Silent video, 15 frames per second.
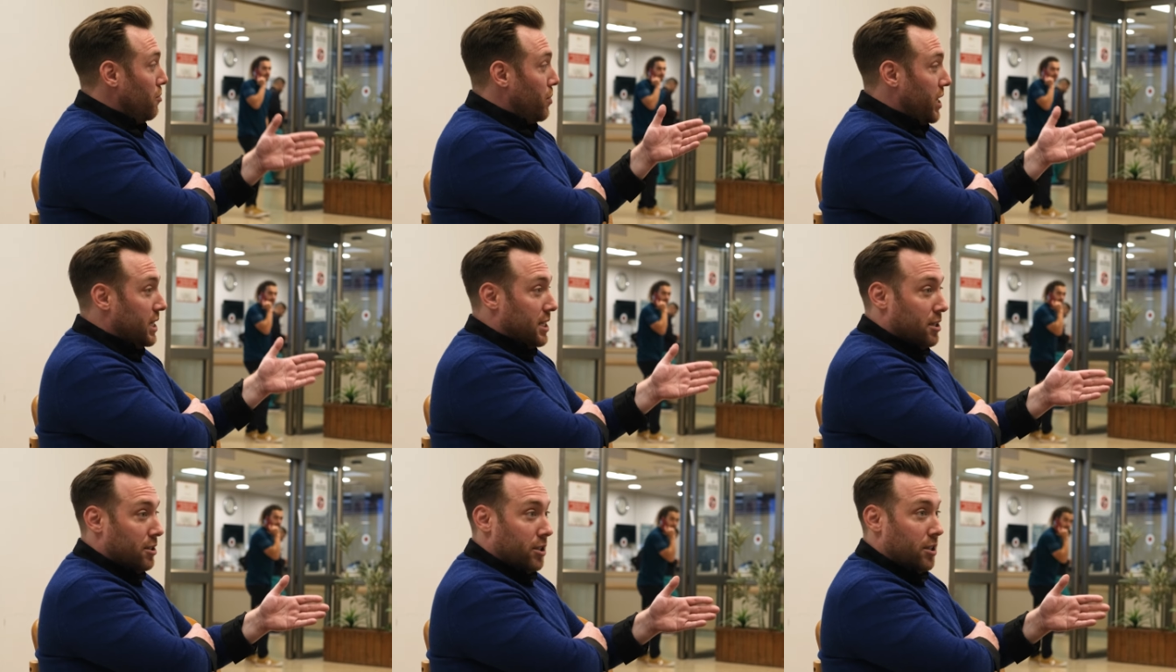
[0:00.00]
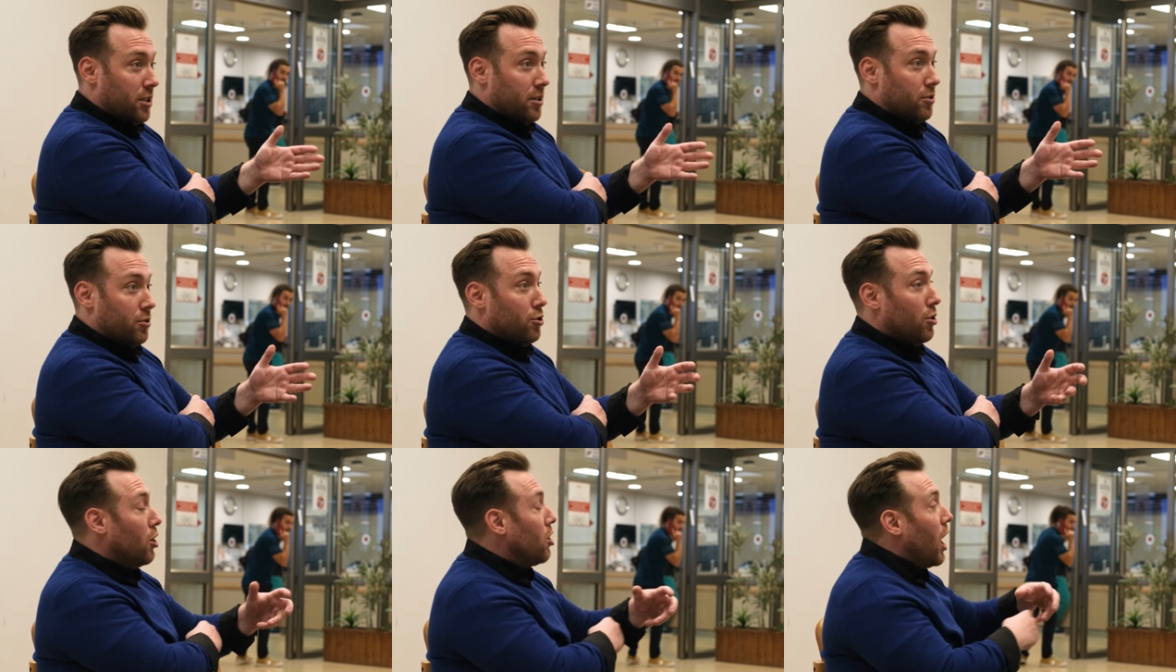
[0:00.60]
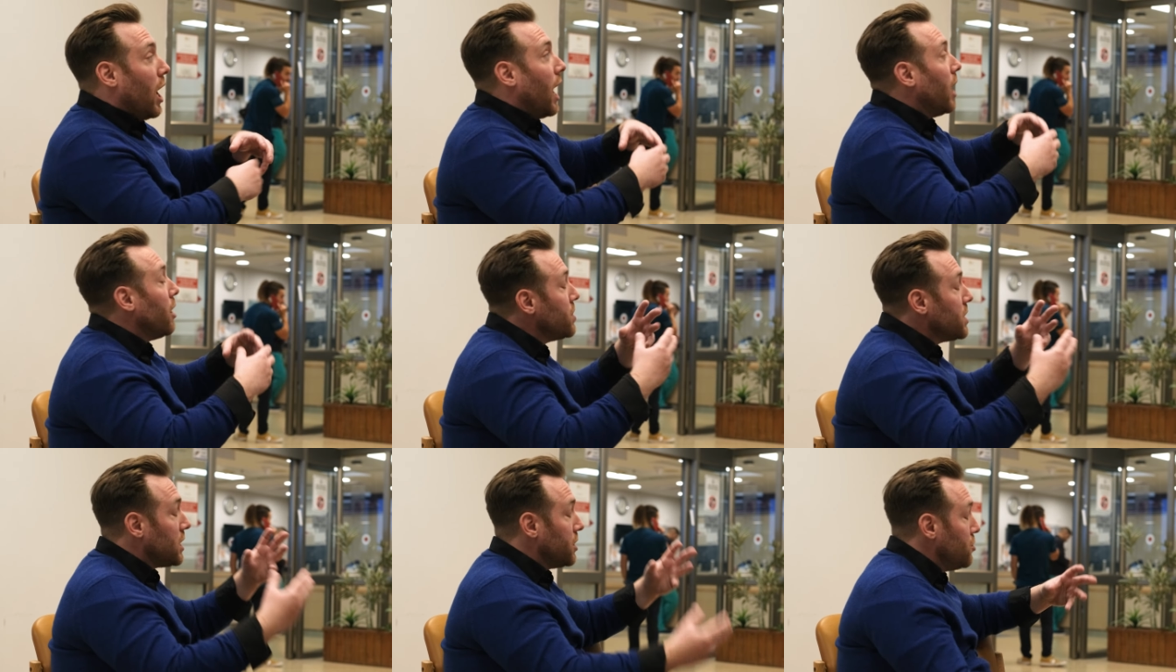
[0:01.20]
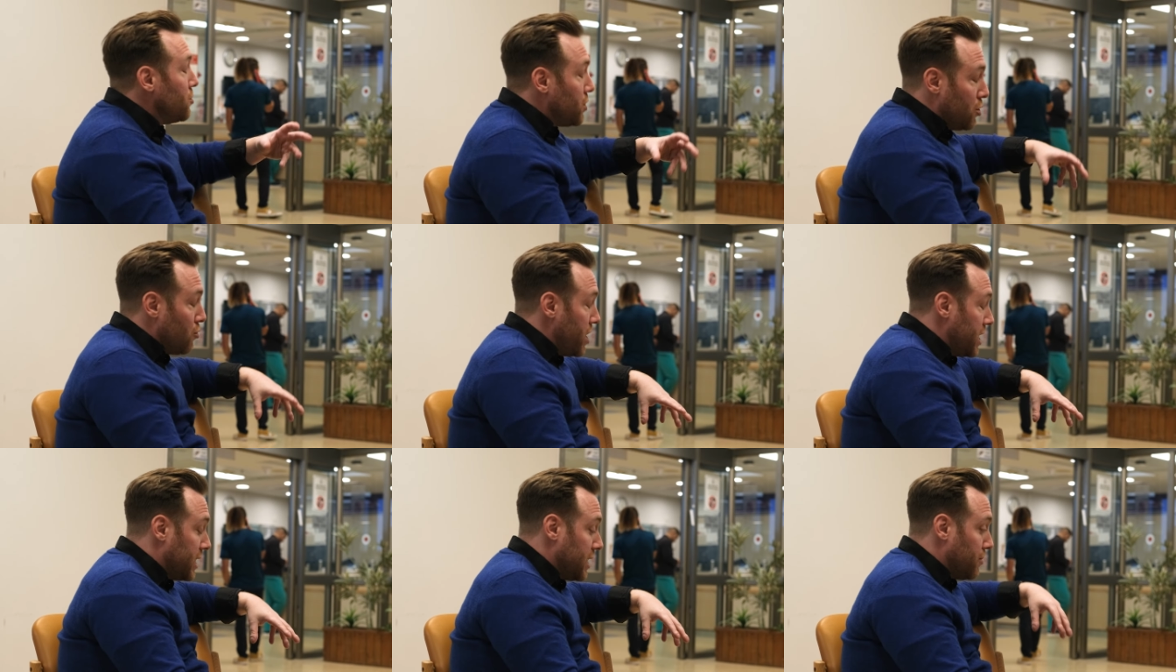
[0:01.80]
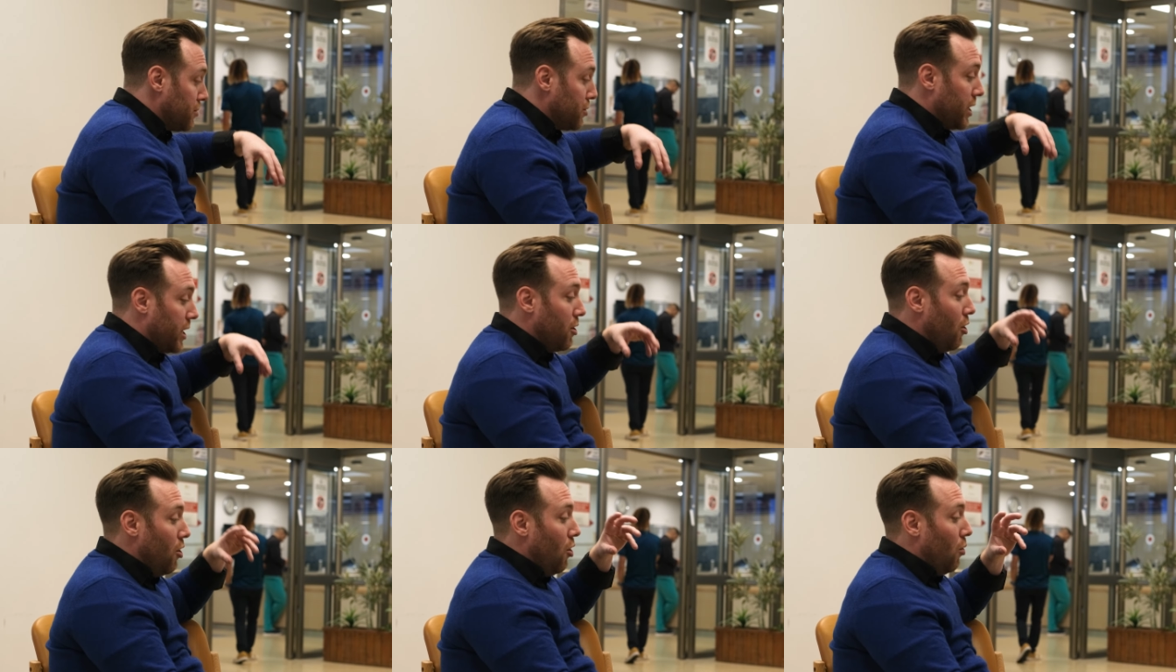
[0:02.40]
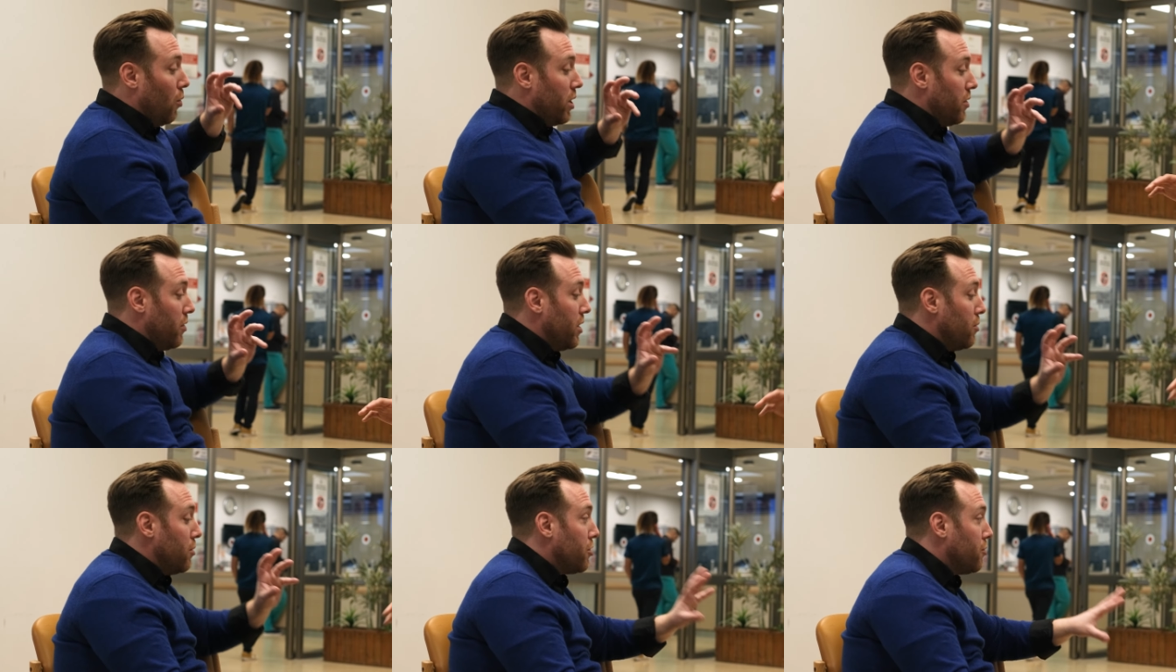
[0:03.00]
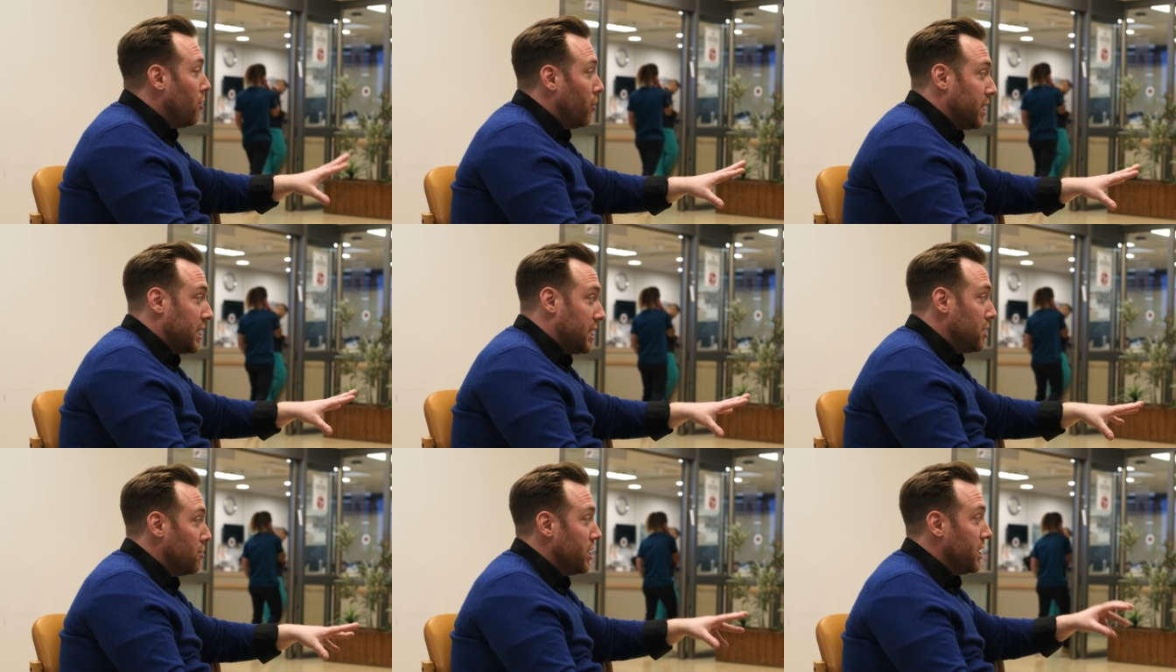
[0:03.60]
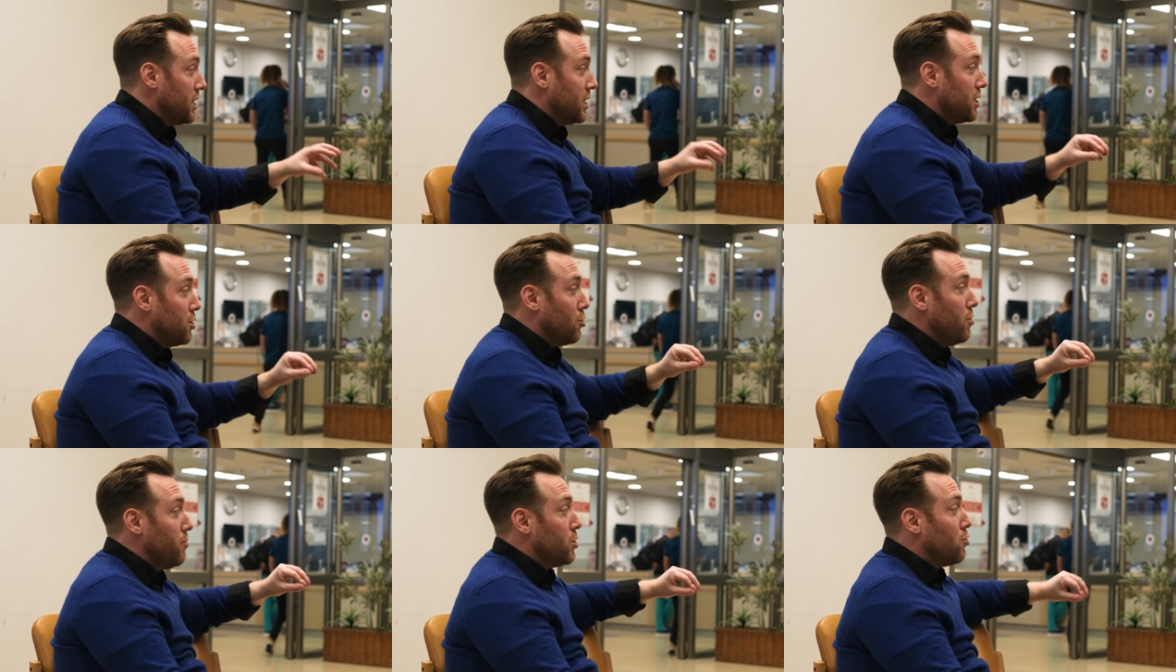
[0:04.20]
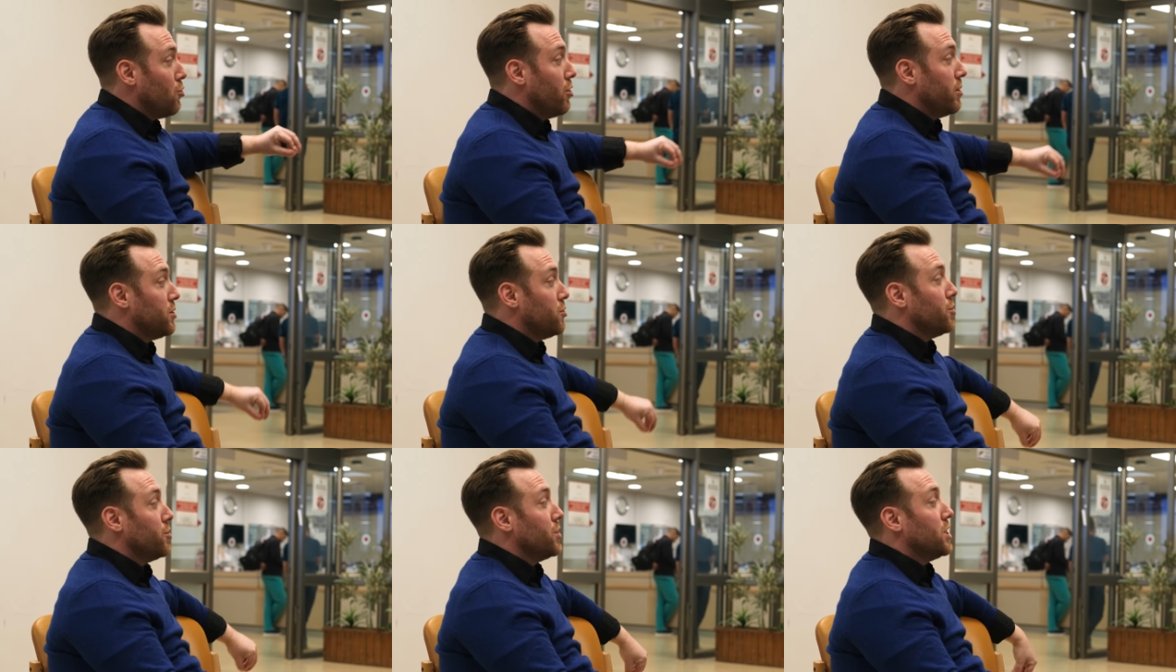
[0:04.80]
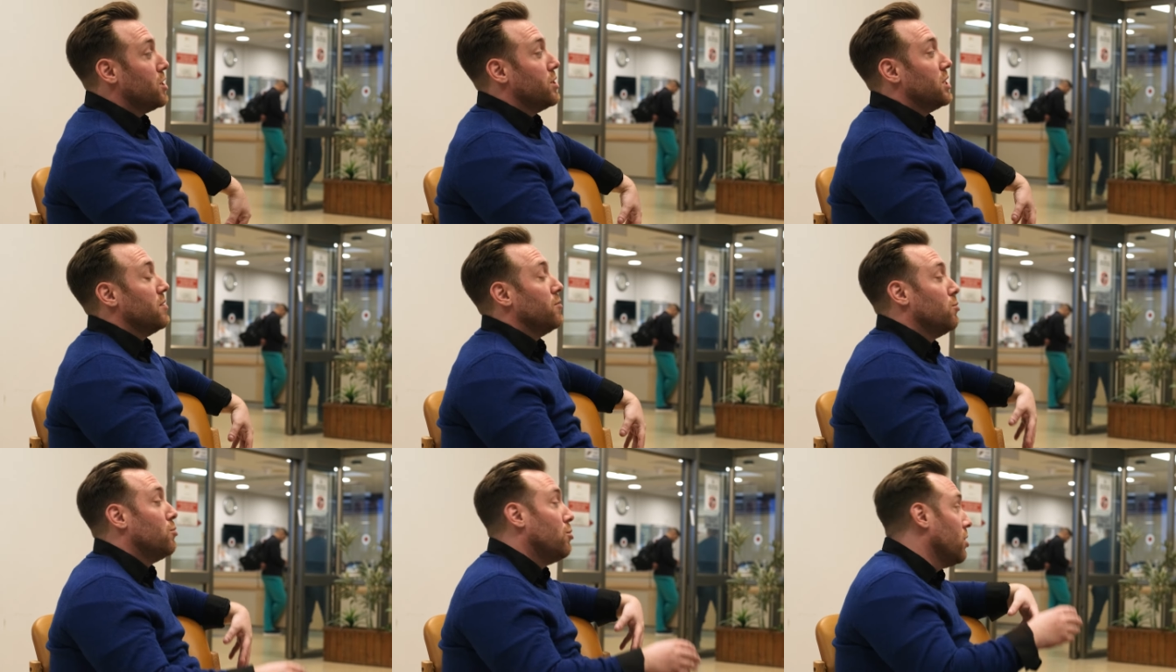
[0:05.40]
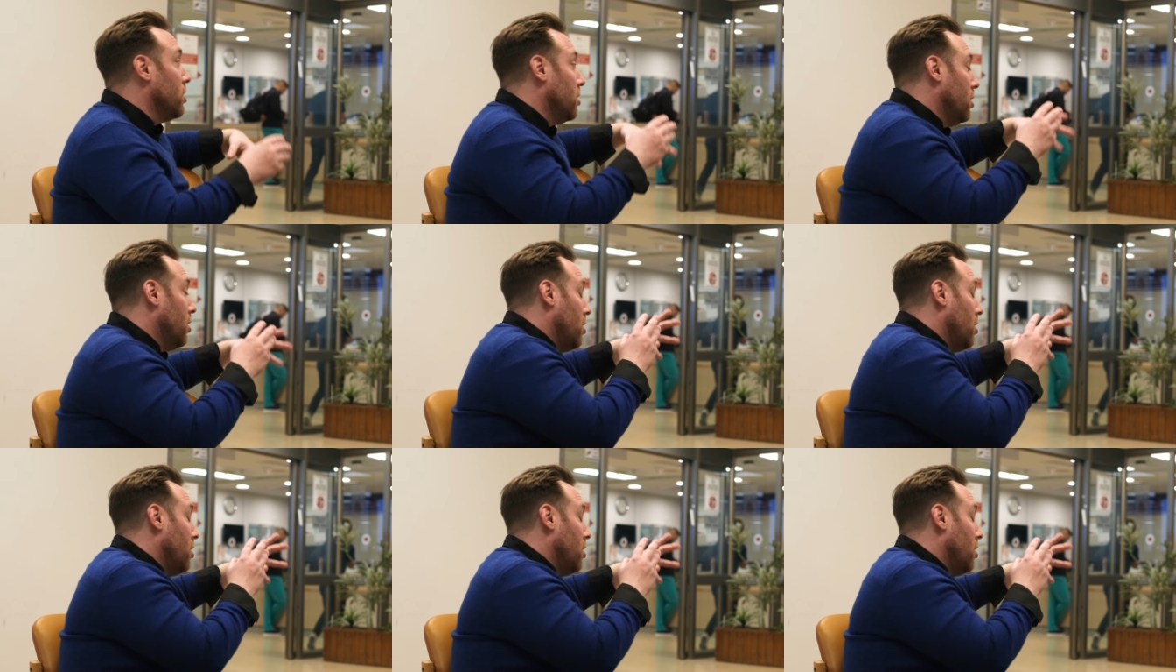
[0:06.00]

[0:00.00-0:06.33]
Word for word: basically, you know, I, I always like to use the great example that when they were throwing Syrians into crematoriums during the Syrian Civil War,